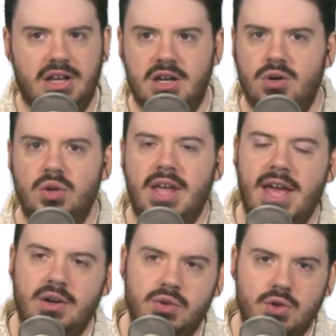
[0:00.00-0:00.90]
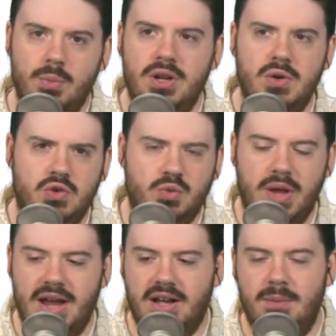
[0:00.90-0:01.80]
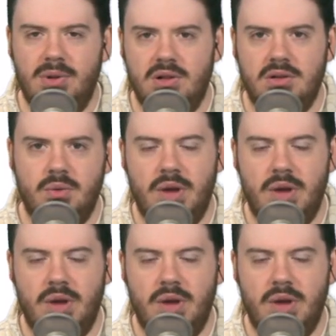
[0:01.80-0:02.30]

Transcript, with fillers: Like, it could only handle so many users. We had a couple